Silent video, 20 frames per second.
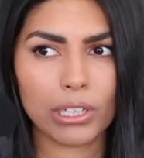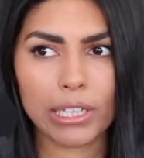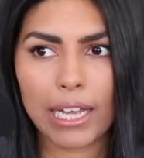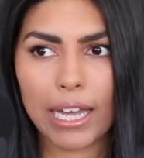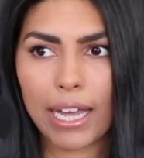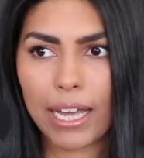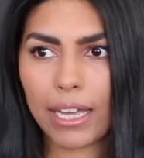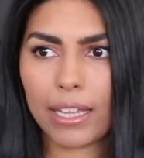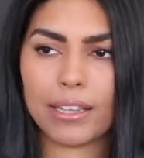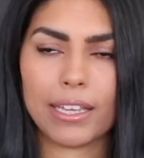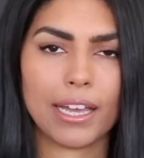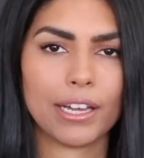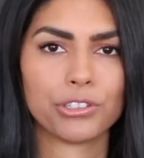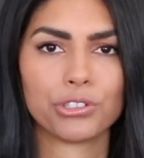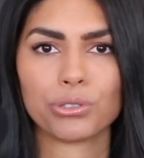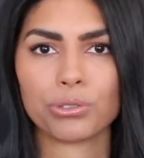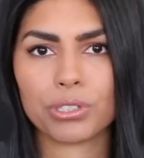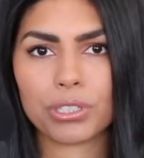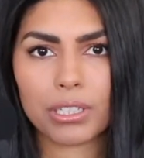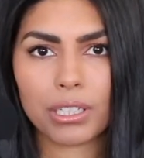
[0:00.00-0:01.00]
hey, the
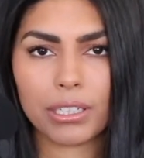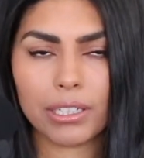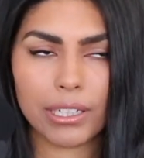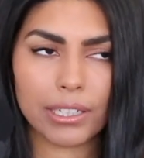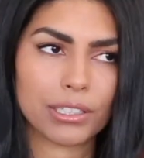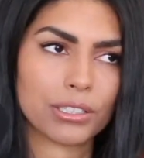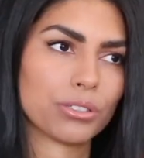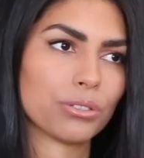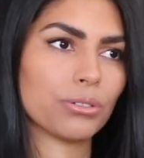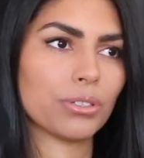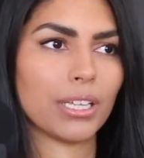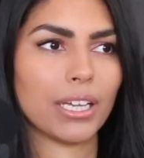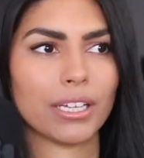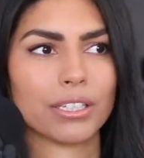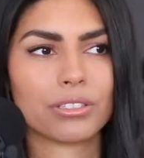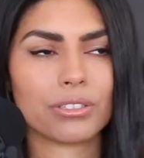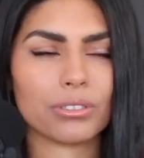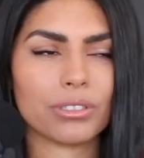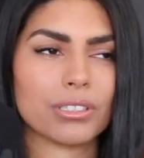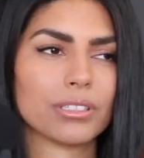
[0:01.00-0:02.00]
answer is clicks or the
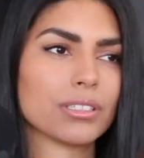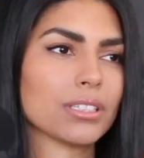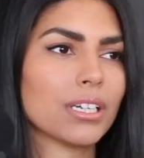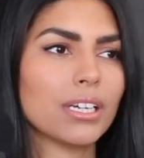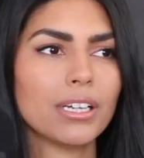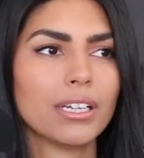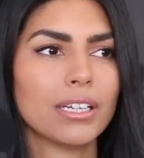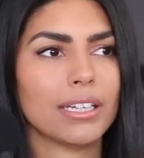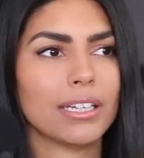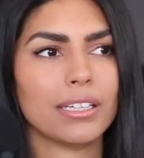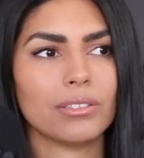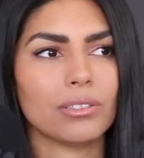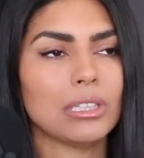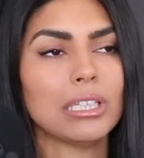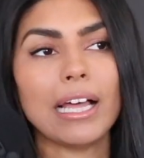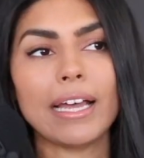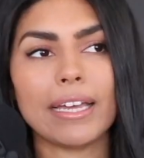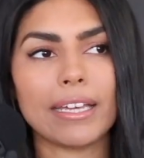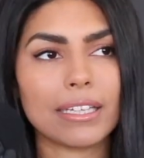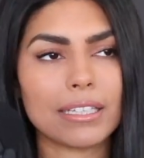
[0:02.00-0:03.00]
answer is
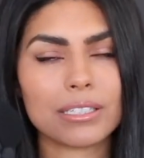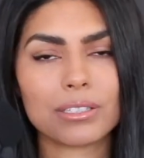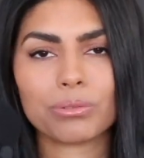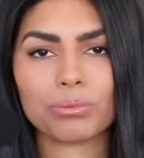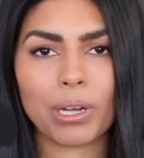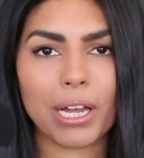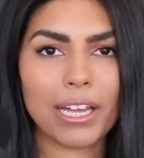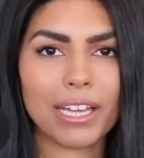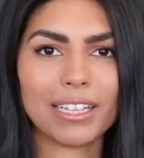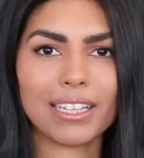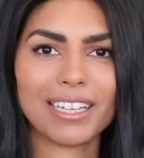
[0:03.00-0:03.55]
likes, right?